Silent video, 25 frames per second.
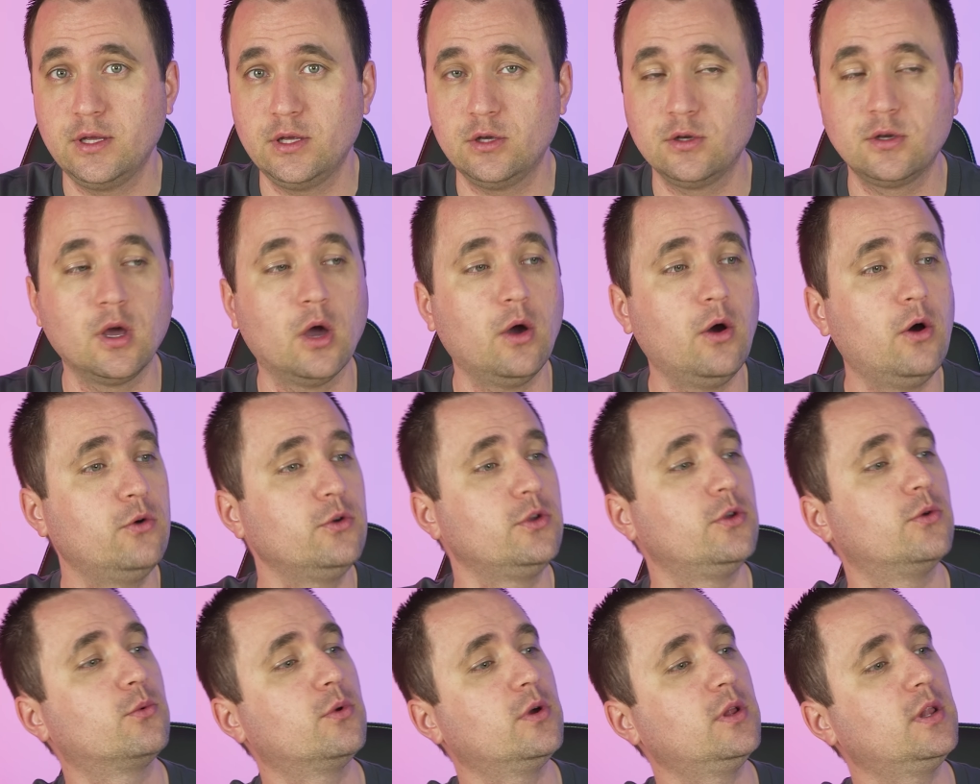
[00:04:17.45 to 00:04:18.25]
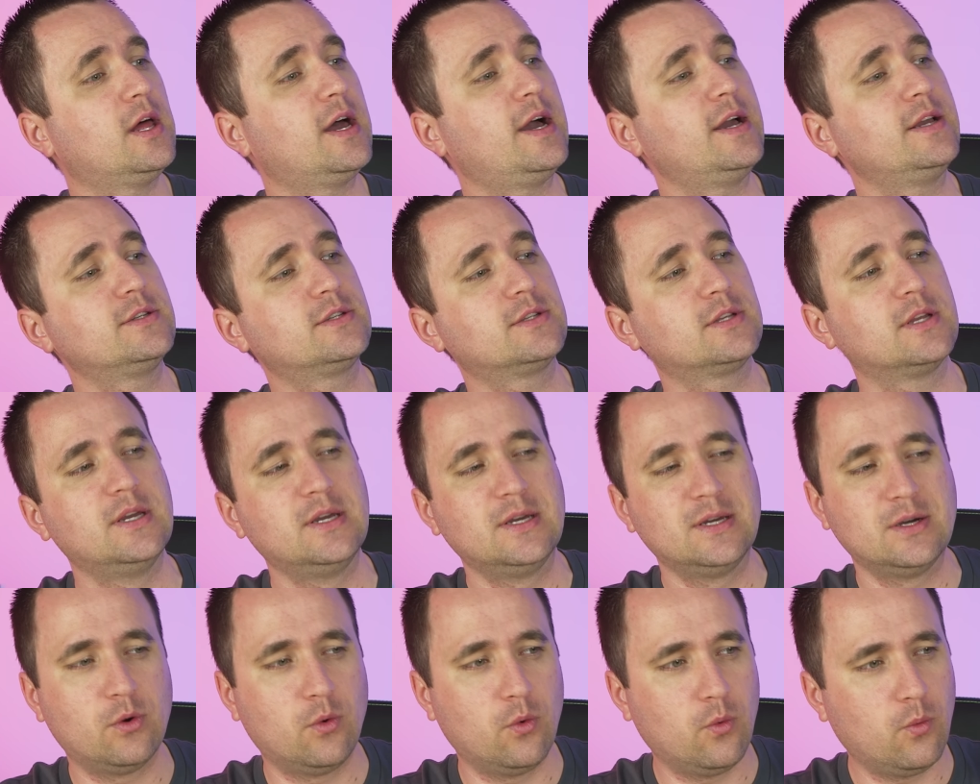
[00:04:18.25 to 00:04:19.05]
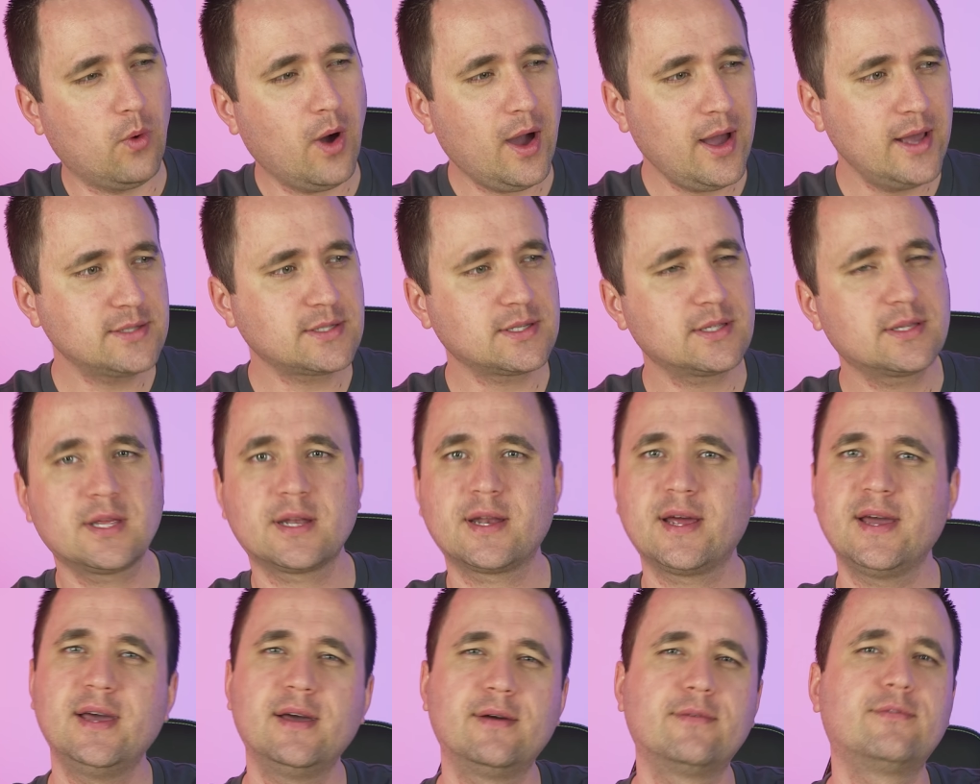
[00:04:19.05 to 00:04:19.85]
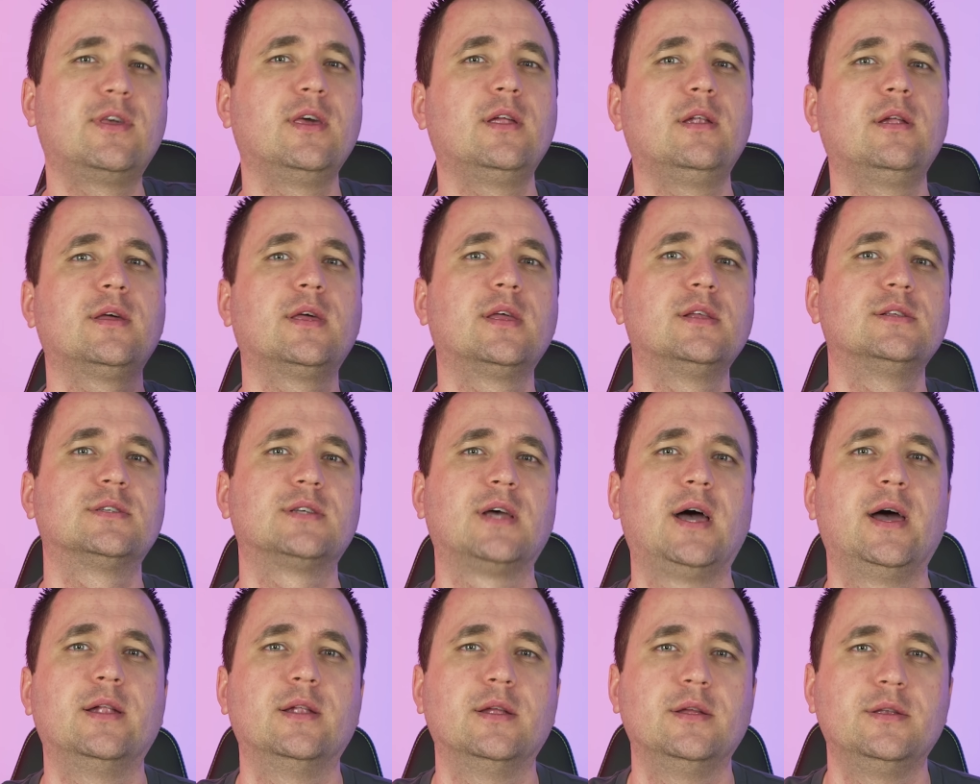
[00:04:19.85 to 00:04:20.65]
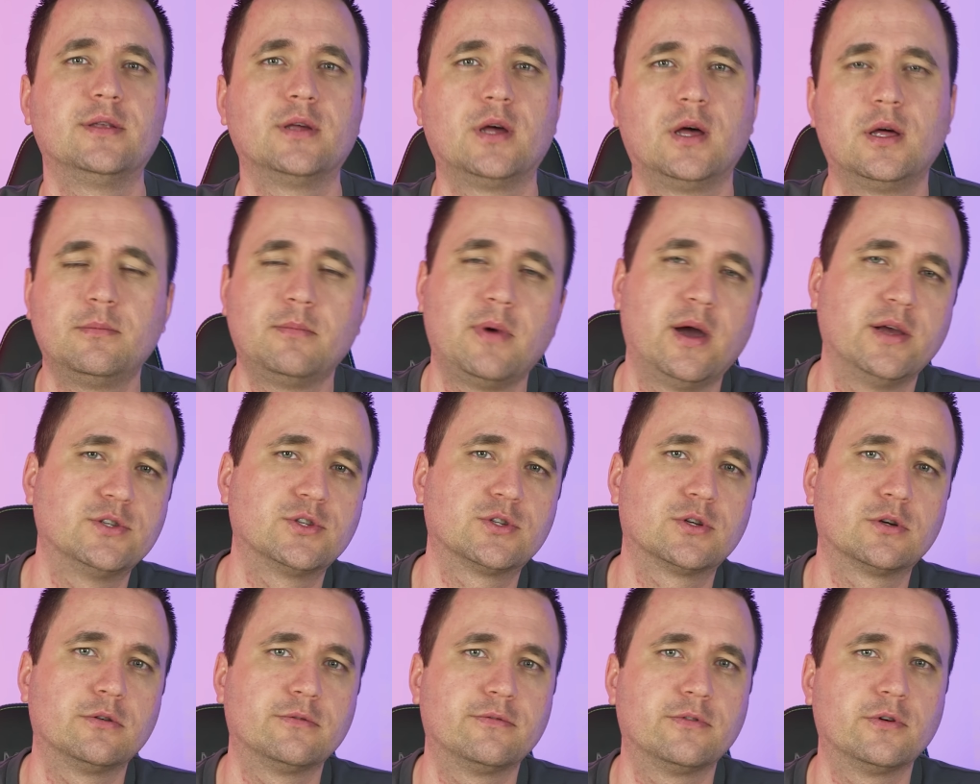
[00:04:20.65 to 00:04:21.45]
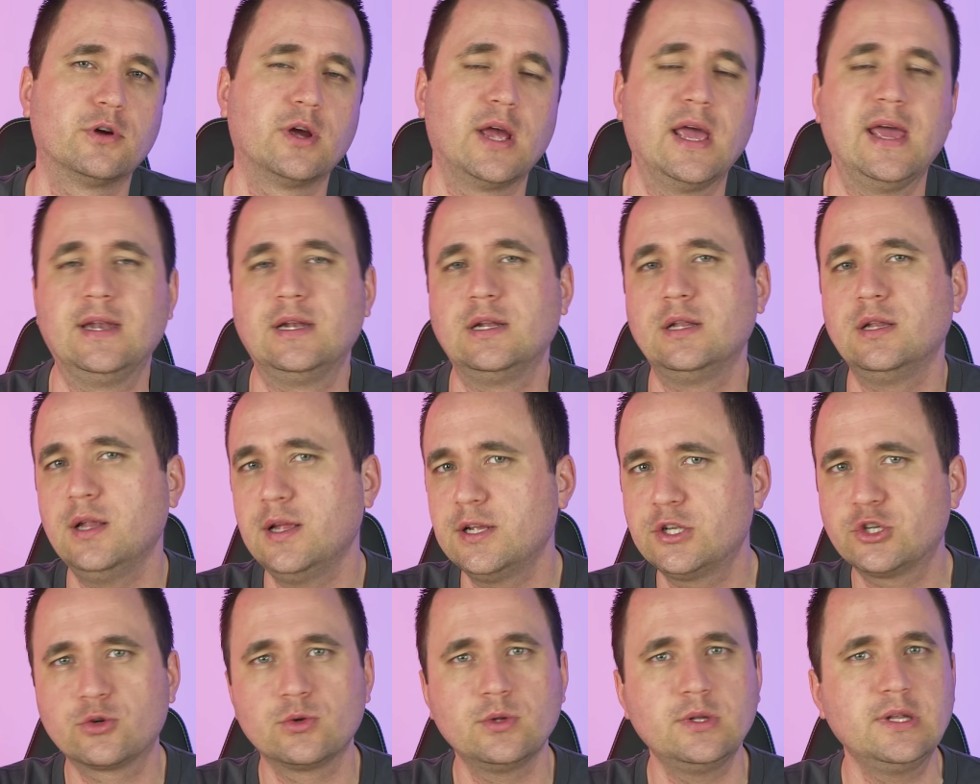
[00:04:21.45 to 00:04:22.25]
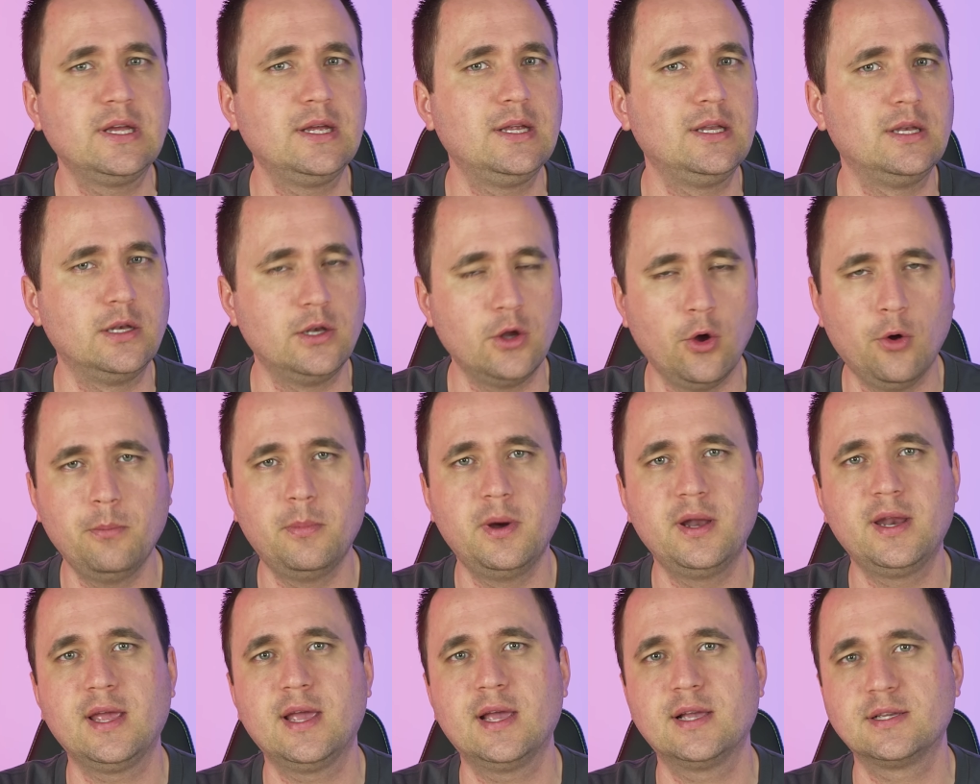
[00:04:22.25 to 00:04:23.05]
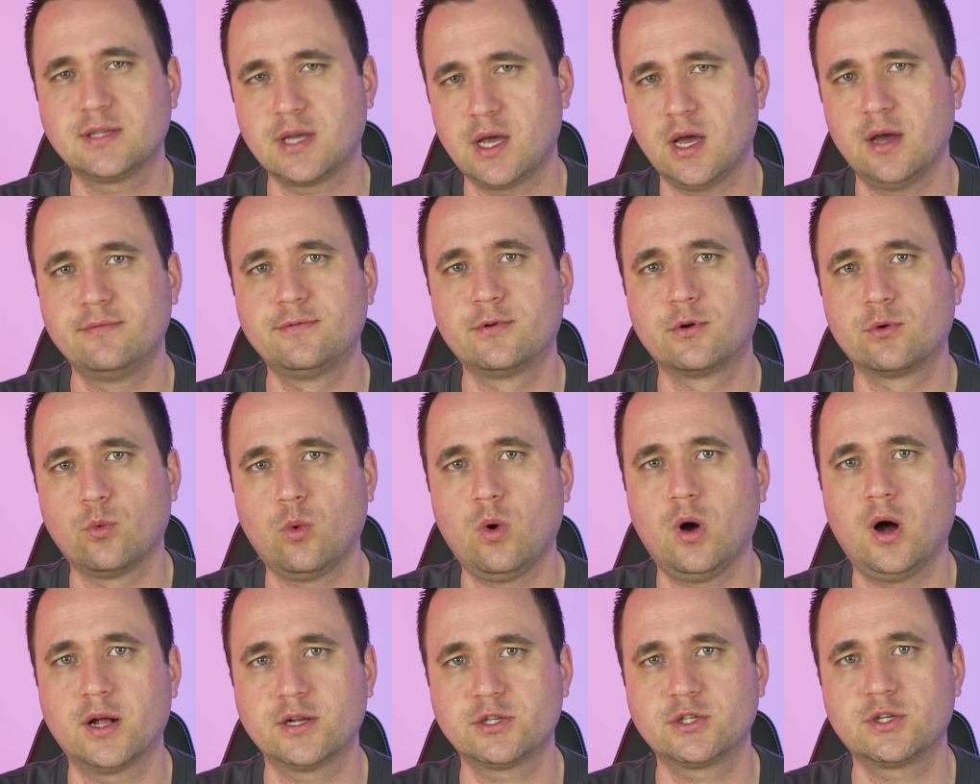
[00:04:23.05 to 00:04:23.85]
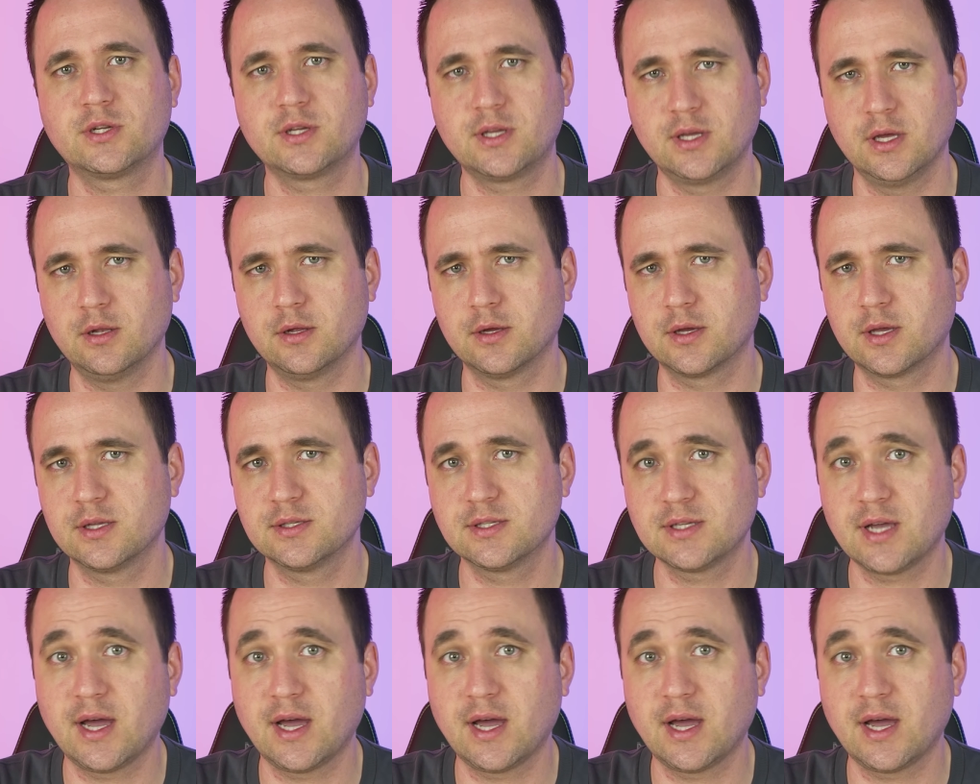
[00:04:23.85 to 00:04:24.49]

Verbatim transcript: You go, you realize why is it that I have Gilligan's Island on my server and literally nobody has ever watched Gilligan's